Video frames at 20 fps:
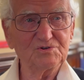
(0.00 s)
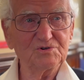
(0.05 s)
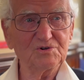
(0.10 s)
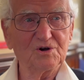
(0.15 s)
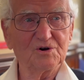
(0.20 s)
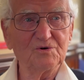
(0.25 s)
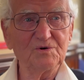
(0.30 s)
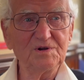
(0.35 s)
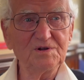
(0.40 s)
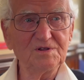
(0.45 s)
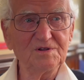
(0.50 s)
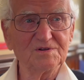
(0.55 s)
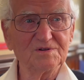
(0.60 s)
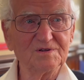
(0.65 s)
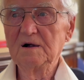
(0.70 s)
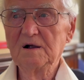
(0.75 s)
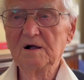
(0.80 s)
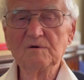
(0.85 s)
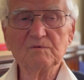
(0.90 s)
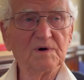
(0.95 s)
ago, isn't it?
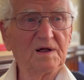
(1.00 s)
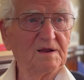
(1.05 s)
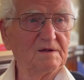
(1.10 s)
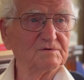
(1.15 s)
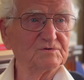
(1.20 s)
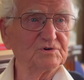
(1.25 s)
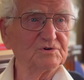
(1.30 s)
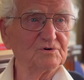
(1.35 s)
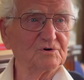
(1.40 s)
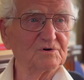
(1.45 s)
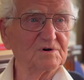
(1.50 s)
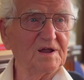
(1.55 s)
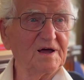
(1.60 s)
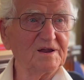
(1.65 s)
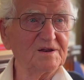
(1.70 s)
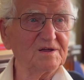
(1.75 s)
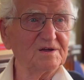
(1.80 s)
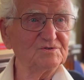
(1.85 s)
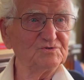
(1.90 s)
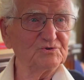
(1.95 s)
Oh, well, I was a young
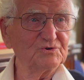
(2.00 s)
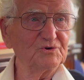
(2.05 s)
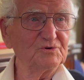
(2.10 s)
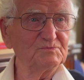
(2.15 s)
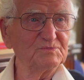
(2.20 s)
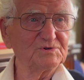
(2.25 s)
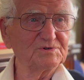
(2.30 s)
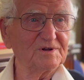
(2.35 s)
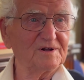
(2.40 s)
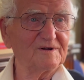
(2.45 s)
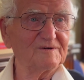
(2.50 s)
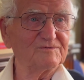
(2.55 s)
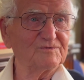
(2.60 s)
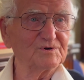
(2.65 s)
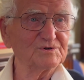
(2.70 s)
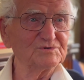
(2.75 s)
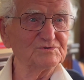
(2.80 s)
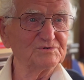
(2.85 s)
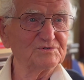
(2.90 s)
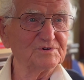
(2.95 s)
lad enjoying myself,
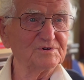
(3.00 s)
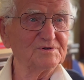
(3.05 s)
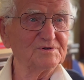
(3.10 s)
wasn't I?